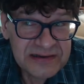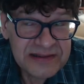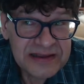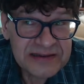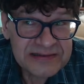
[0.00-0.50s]

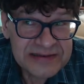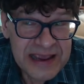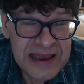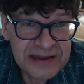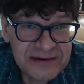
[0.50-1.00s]
think
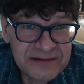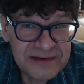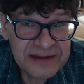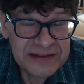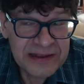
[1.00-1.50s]
ten,
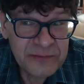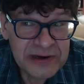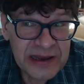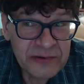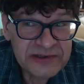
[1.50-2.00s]
and then
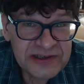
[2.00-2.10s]
when I was